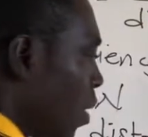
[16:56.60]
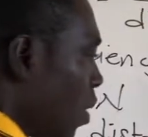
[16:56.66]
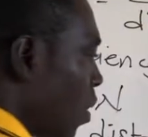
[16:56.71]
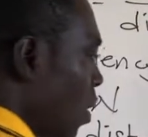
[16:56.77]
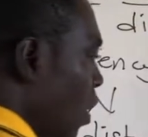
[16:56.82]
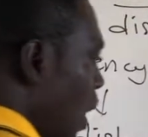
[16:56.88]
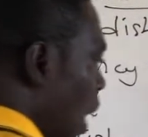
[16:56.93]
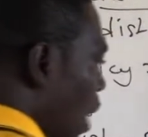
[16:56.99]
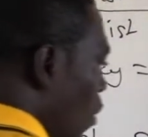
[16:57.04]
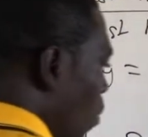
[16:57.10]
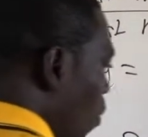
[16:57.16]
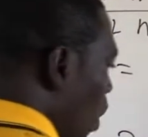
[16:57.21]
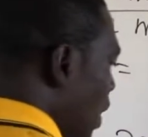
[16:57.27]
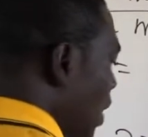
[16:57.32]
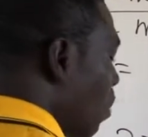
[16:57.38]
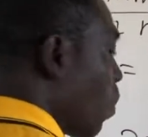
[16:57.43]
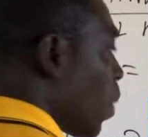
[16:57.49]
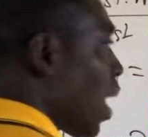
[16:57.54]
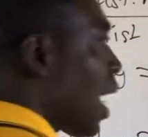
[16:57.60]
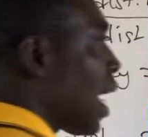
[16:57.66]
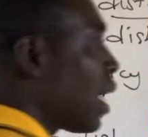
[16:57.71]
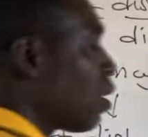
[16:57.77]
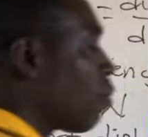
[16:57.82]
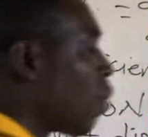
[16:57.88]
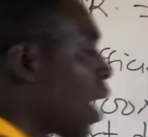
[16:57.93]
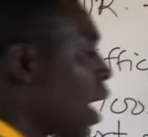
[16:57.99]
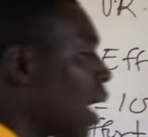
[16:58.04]
Then multiply
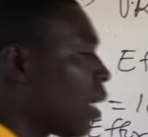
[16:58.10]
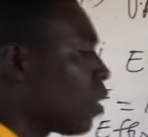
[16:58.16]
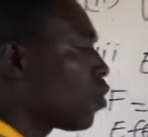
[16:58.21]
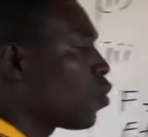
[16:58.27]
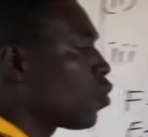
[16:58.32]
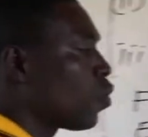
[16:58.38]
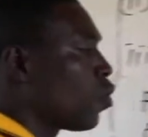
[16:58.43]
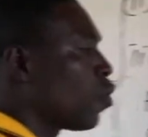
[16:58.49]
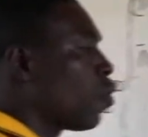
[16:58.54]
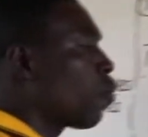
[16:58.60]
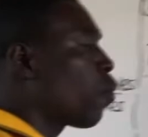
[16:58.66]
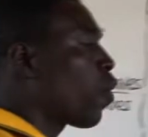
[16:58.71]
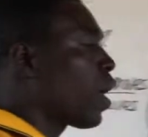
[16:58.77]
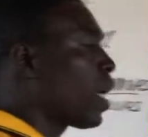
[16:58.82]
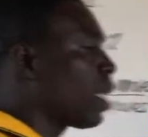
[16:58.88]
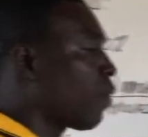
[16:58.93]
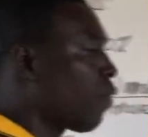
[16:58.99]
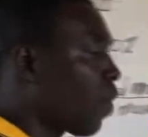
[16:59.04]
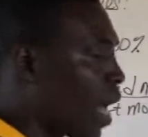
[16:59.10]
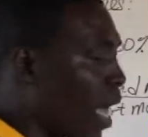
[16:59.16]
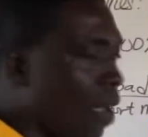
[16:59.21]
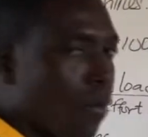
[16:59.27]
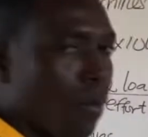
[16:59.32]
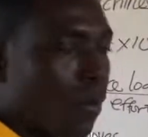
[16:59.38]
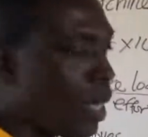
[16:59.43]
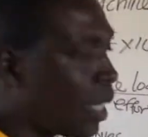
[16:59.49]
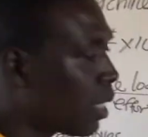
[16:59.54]
it by
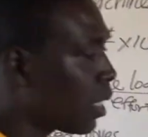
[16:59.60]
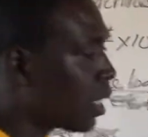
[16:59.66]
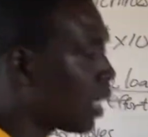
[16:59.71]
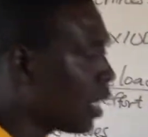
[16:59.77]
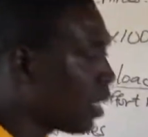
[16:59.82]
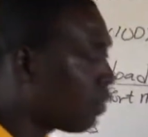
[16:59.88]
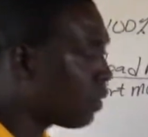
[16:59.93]
2.5, which gives